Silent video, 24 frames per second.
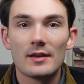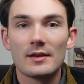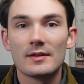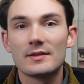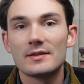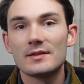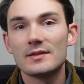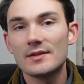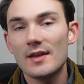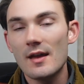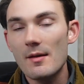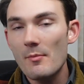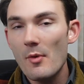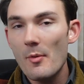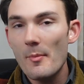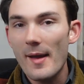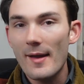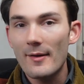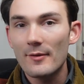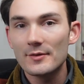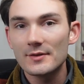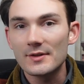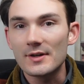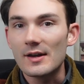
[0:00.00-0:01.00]
some
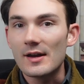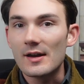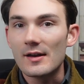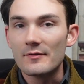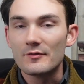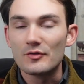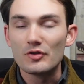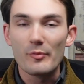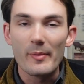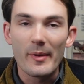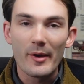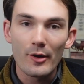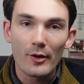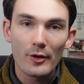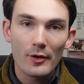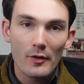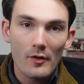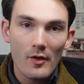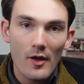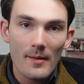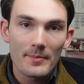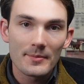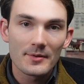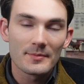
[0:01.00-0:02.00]
amount of
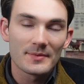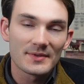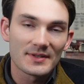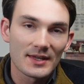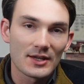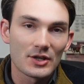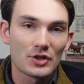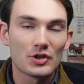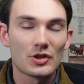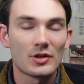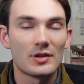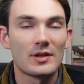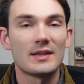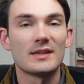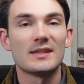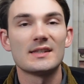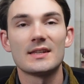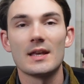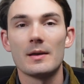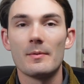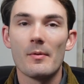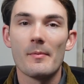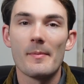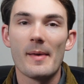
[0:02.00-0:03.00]
numerical optimization and
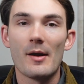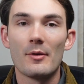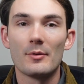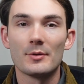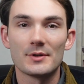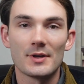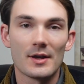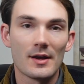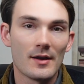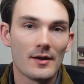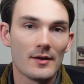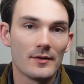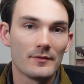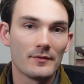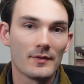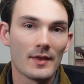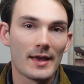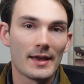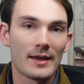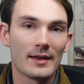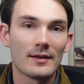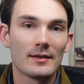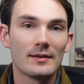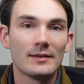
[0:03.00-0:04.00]
some amount of
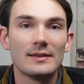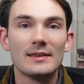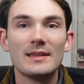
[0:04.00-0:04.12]
like